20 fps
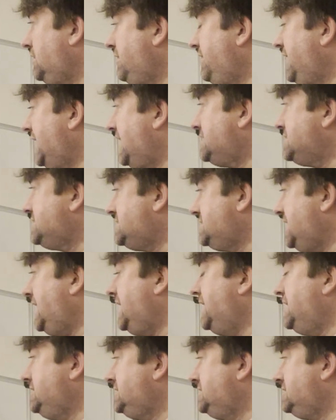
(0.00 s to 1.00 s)
that
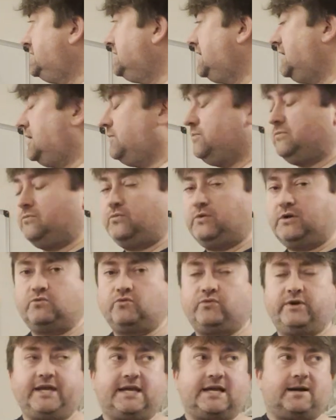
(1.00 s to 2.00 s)
said, we'll
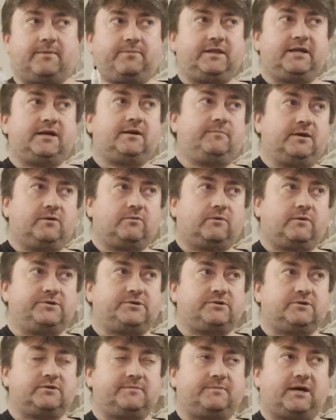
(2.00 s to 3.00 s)
recap a little bit what we
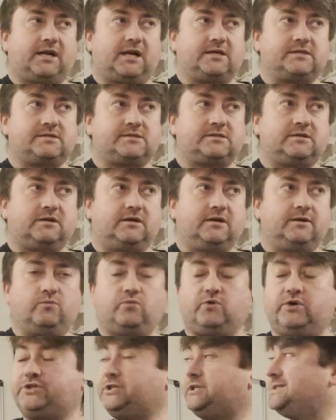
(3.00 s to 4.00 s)
talked about last time,
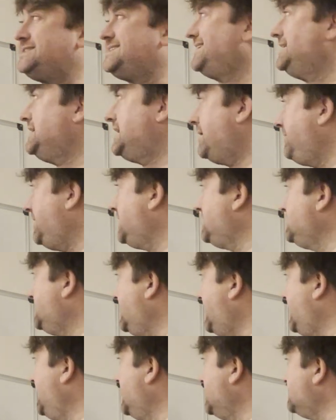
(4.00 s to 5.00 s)
which is dynamic
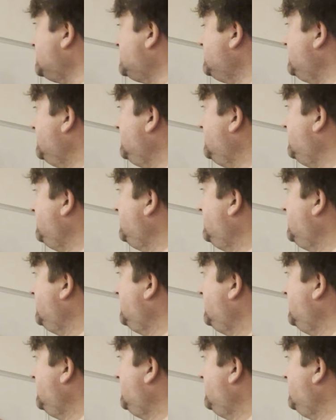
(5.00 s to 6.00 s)
DNS,
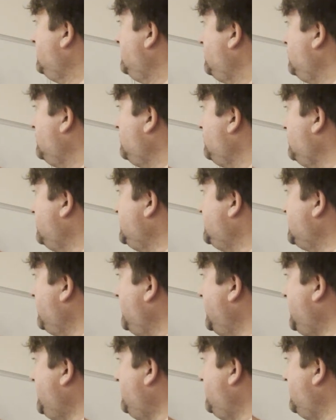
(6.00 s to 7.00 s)
or
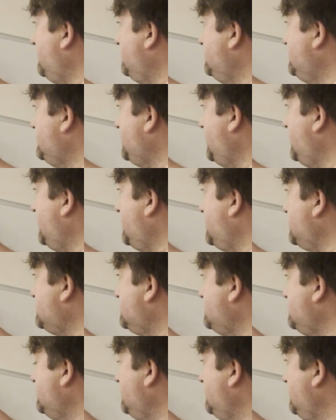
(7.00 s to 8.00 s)
DYN DNS.
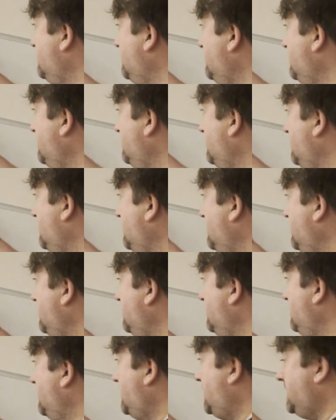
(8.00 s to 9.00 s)

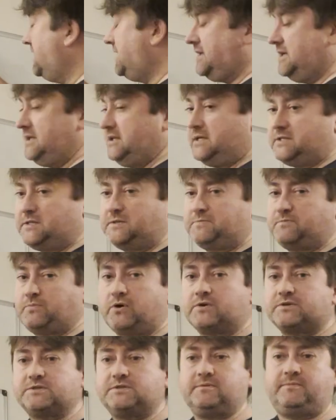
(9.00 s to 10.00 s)
And I think this is
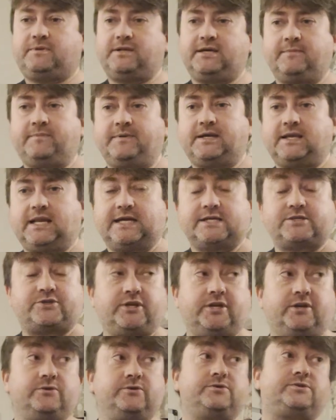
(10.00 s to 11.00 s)
possibly a bit less
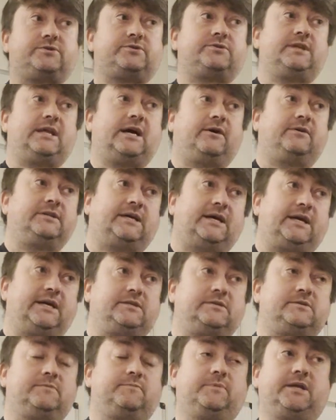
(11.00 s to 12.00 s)
used
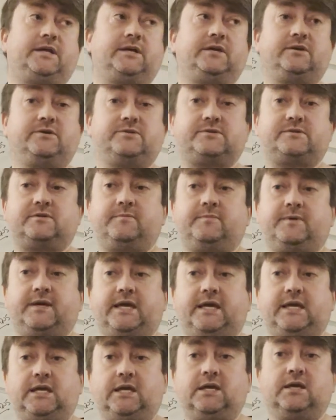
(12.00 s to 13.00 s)
nowadays, but it used to
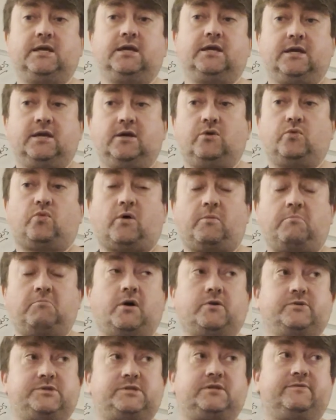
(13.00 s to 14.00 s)
be what
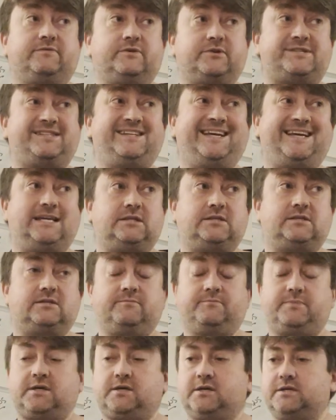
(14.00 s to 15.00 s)
most of us did,
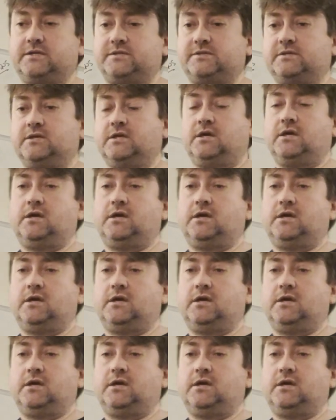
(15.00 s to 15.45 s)
because